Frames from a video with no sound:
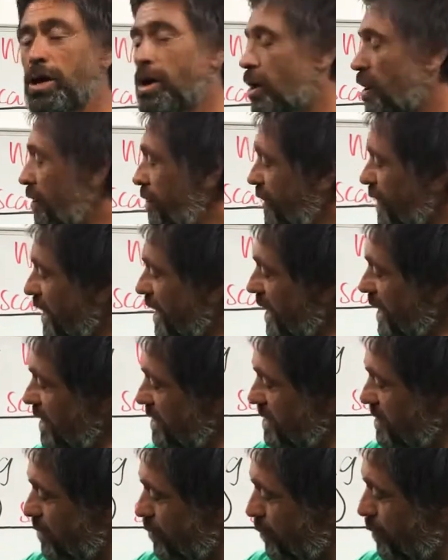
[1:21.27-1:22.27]
On the
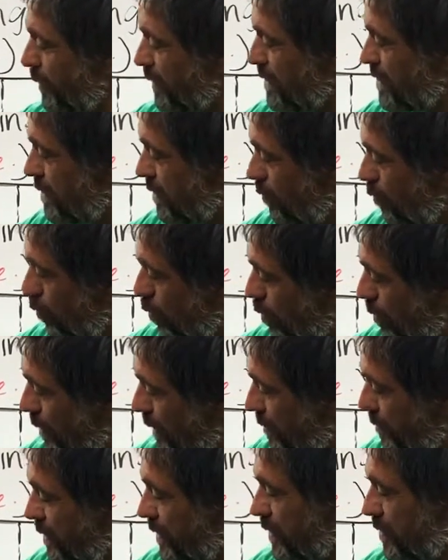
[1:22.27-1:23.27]
last little piece of the
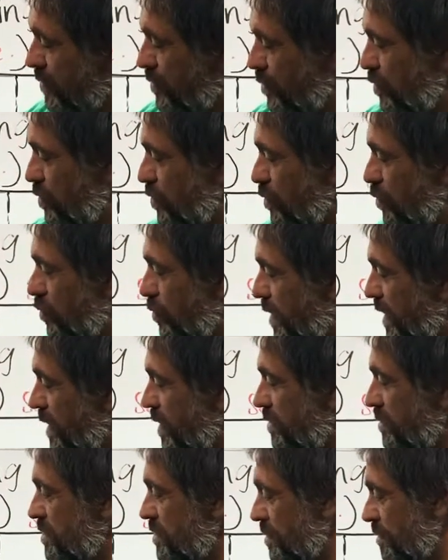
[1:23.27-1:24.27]
warm-up, you're going to do 2
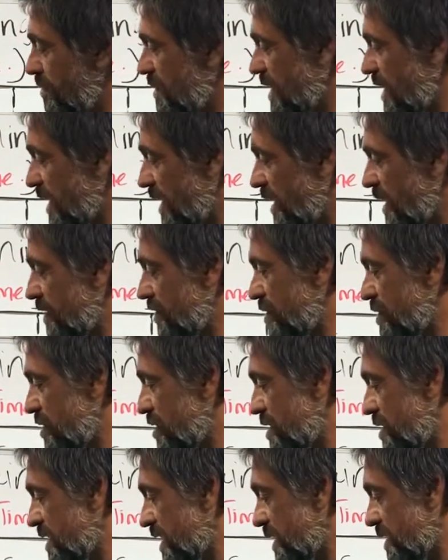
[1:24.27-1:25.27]
rounds of 10
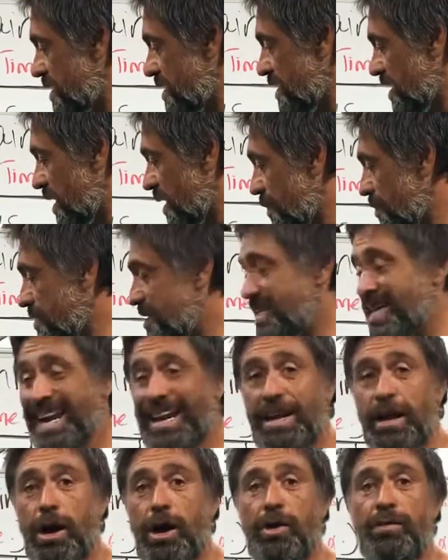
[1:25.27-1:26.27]
lunges, 10 sit-up,
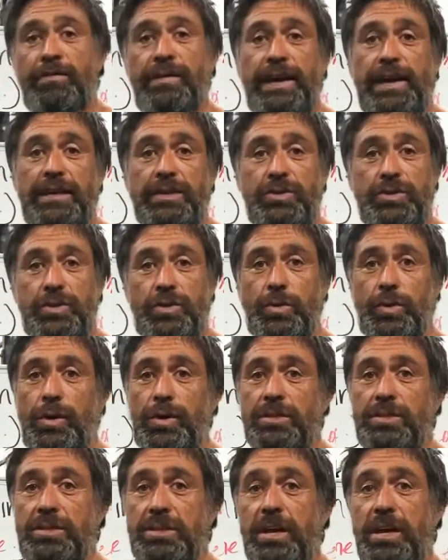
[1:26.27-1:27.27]
10 overhead
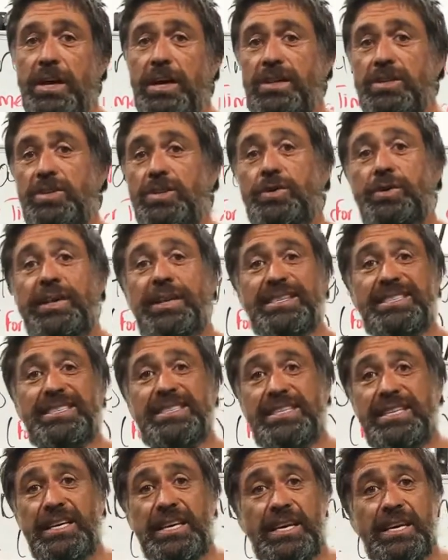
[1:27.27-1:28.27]
squats. So you'll need a
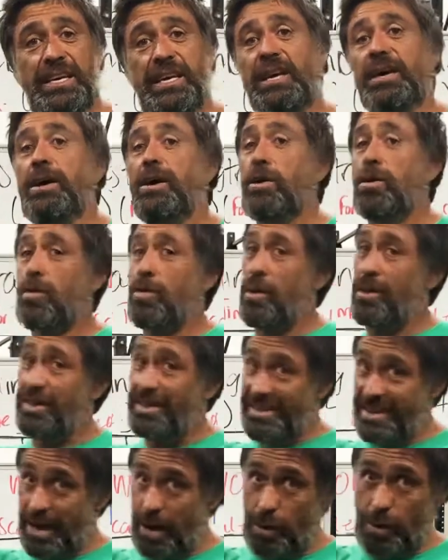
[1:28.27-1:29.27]
stick or
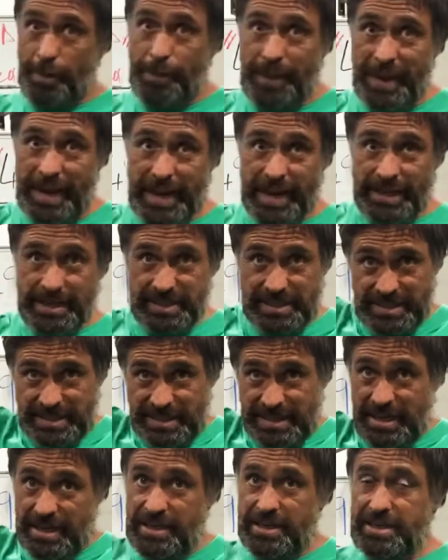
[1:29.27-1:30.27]
a band to
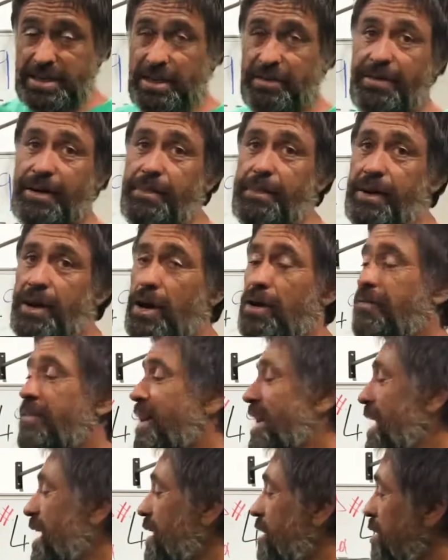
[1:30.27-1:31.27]
get yourself up and
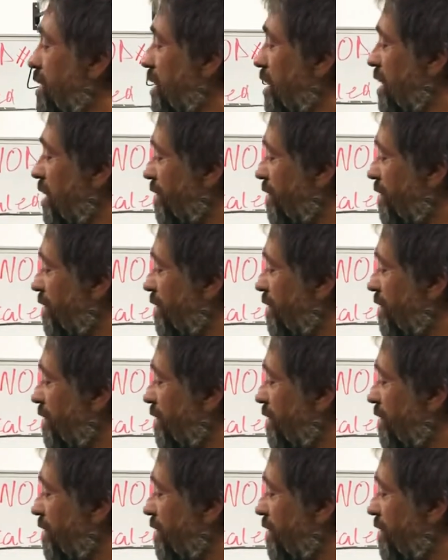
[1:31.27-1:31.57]
overhead.